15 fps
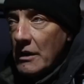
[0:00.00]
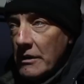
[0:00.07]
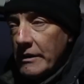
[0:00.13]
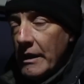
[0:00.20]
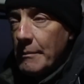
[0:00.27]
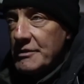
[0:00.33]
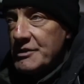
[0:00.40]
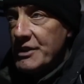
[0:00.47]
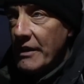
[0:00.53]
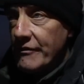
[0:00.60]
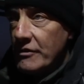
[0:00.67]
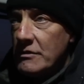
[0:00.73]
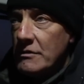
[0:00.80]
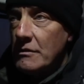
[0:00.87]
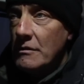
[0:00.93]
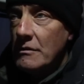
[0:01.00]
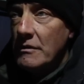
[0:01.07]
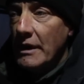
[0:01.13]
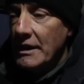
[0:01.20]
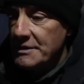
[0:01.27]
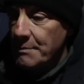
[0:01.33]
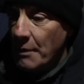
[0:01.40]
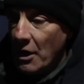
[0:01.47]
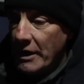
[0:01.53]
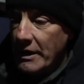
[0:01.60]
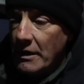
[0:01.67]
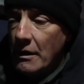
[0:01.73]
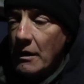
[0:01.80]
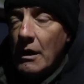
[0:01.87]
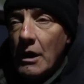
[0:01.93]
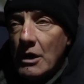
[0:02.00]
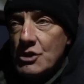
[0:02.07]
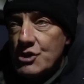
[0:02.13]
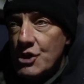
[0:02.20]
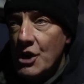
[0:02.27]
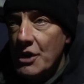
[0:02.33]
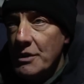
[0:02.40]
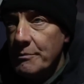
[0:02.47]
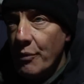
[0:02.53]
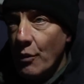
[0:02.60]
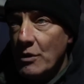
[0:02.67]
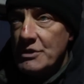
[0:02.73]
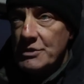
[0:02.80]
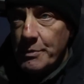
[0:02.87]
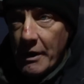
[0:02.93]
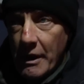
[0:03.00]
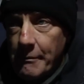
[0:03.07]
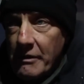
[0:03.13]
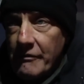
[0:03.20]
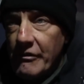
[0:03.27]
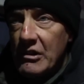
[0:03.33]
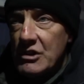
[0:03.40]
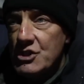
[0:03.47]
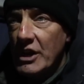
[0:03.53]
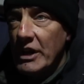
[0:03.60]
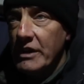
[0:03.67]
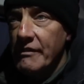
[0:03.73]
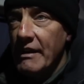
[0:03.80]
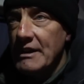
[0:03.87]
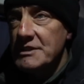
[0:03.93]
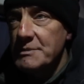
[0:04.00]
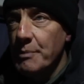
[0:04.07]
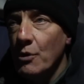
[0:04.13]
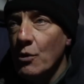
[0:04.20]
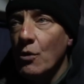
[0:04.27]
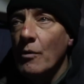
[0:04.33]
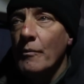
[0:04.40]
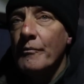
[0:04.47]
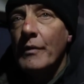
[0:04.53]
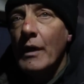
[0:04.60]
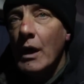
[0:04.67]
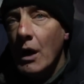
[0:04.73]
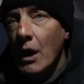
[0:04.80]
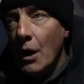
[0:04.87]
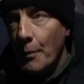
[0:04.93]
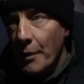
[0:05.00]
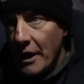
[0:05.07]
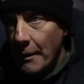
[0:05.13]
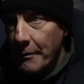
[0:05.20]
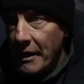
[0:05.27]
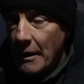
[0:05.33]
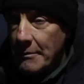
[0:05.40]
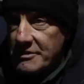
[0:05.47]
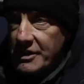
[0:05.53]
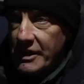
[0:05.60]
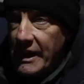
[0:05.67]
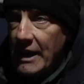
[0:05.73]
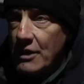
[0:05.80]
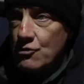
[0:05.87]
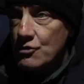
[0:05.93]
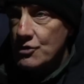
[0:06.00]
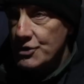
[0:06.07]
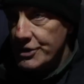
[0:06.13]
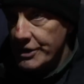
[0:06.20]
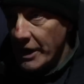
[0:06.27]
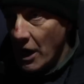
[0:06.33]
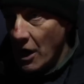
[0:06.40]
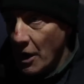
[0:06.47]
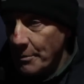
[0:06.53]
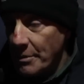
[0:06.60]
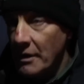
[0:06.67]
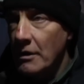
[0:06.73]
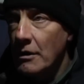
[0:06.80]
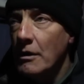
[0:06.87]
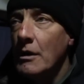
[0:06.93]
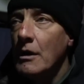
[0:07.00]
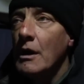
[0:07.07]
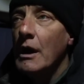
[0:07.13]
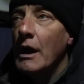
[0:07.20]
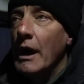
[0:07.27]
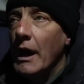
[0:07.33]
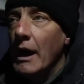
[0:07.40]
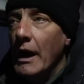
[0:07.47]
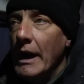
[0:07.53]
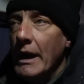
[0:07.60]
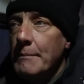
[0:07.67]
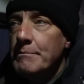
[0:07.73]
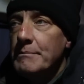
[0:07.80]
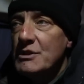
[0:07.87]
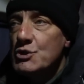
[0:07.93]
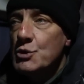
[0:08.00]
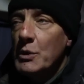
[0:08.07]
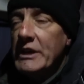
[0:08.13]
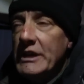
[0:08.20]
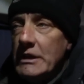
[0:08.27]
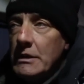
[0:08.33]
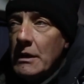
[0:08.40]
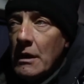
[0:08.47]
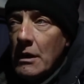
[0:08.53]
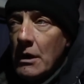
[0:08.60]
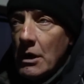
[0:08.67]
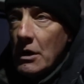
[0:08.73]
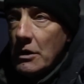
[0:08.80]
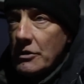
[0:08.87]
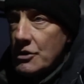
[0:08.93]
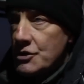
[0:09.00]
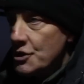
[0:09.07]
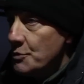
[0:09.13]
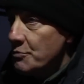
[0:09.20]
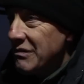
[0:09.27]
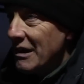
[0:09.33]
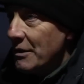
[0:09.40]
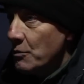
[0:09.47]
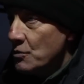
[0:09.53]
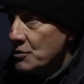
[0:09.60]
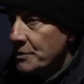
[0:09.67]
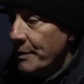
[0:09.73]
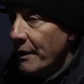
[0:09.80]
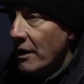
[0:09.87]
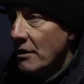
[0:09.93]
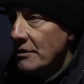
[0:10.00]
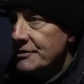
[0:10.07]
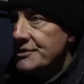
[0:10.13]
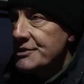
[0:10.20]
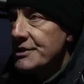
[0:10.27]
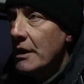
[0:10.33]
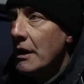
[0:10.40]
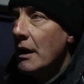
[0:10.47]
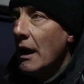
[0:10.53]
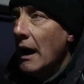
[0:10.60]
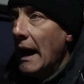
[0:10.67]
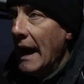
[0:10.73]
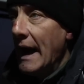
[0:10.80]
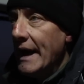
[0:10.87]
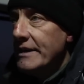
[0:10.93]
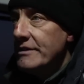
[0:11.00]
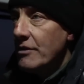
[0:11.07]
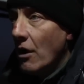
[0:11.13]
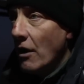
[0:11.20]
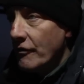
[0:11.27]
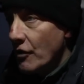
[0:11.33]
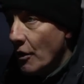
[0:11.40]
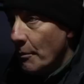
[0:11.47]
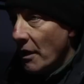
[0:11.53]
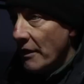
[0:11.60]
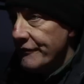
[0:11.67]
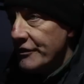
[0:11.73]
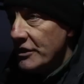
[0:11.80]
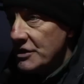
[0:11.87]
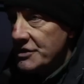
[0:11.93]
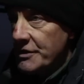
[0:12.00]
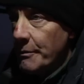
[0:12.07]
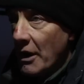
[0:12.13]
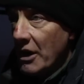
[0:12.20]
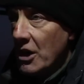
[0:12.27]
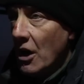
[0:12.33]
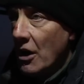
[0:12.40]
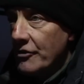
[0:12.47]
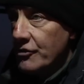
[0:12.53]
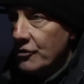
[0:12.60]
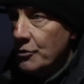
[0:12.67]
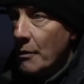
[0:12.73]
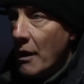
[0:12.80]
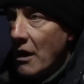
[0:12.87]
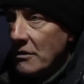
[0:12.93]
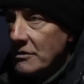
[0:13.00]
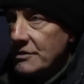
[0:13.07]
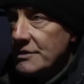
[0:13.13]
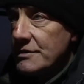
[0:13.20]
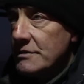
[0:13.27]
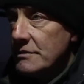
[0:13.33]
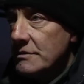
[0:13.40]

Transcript: Number 7 is my turn point. We're coming very gently around to port. We're coming up to the entrance to the harbour in between the two breakwater parts, and I've got my first of my cardinal marks.